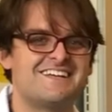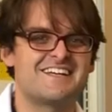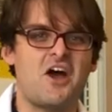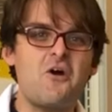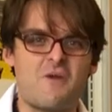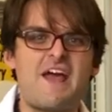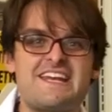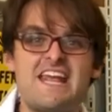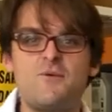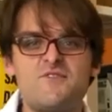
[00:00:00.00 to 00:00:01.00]
Alright,
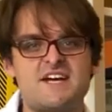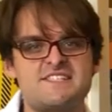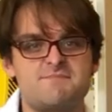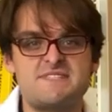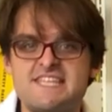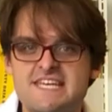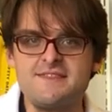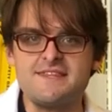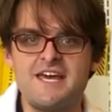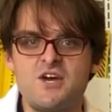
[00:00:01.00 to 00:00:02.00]
now we've got some teeth,
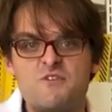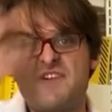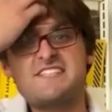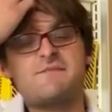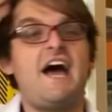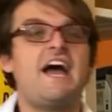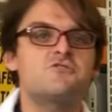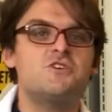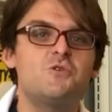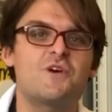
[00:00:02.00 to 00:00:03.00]
we've got some
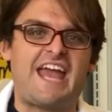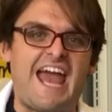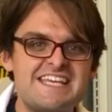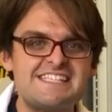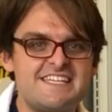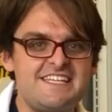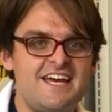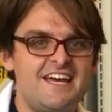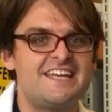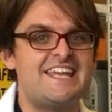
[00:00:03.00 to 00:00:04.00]
hydrochloric acid,
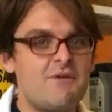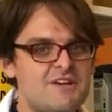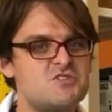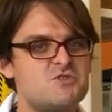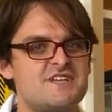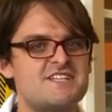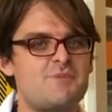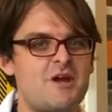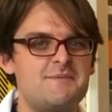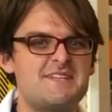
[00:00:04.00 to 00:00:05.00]
now we can do an
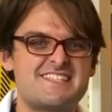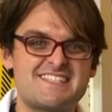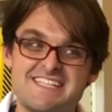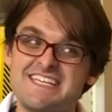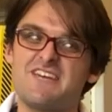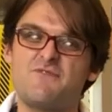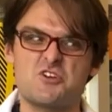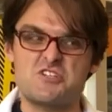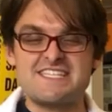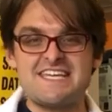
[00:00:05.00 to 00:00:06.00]
experiment to see if
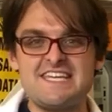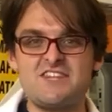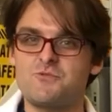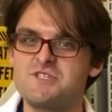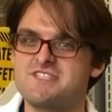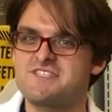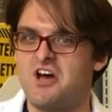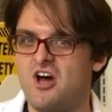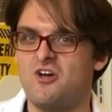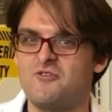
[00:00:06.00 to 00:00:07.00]
your teeth would
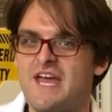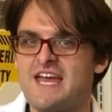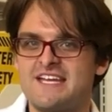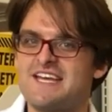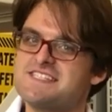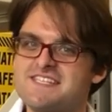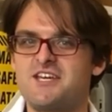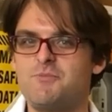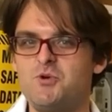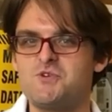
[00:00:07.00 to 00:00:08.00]
dissolve in
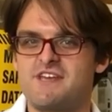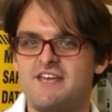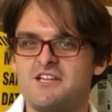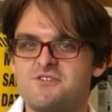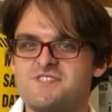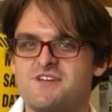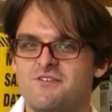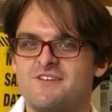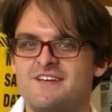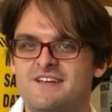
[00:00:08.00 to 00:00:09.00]
acidic pools at Yellowstone.
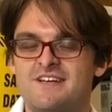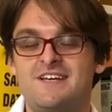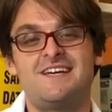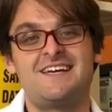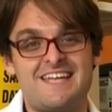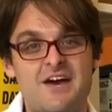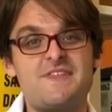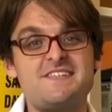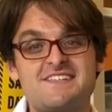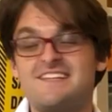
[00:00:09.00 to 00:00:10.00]
Now
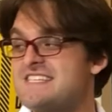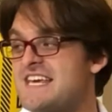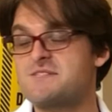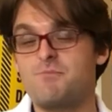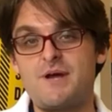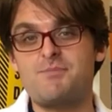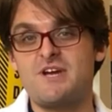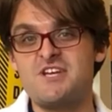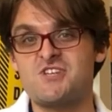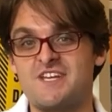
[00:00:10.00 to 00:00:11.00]
this is going to take some
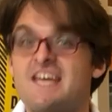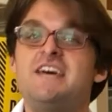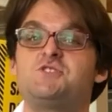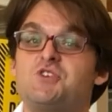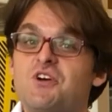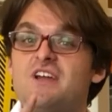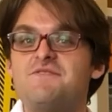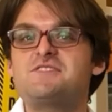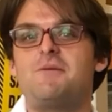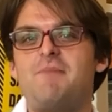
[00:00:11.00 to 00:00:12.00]
preparation, so you're going to have
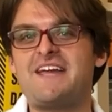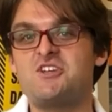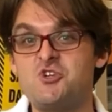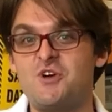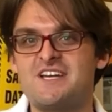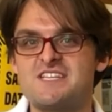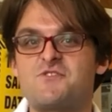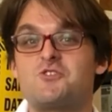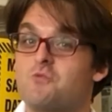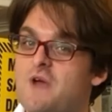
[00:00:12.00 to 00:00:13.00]
to come back and join us for
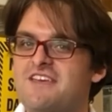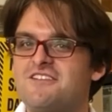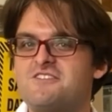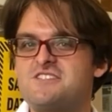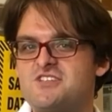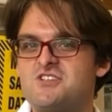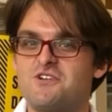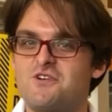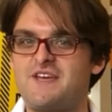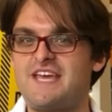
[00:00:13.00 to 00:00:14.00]
the regular Digital
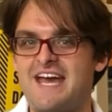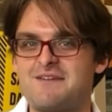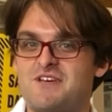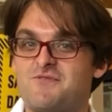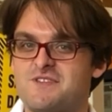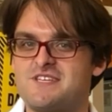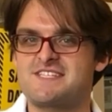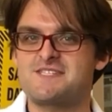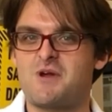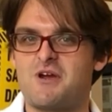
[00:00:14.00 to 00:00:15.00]
Earth Academy for this
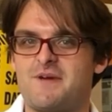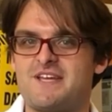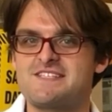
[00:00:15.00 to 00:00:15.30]
experiment.